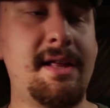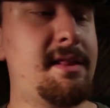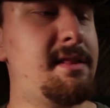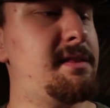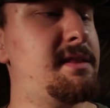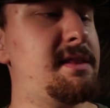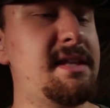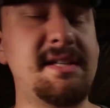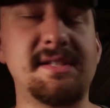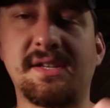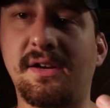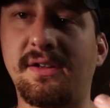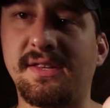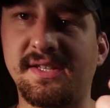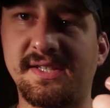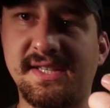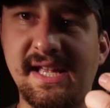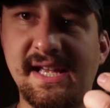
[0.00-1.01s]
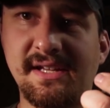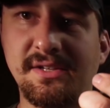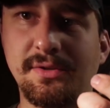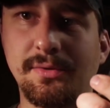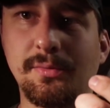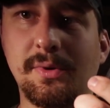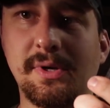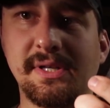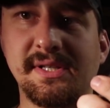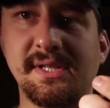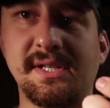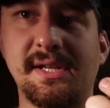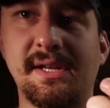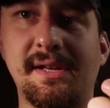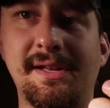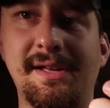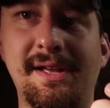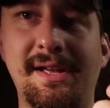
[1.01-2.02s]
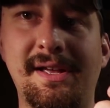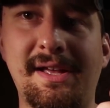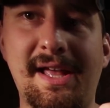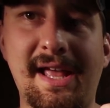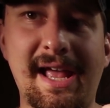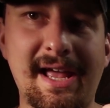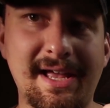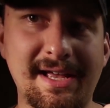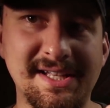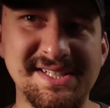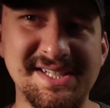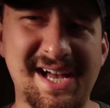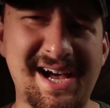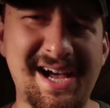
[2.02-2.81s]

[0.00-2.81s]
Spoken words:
These are the standard ones, and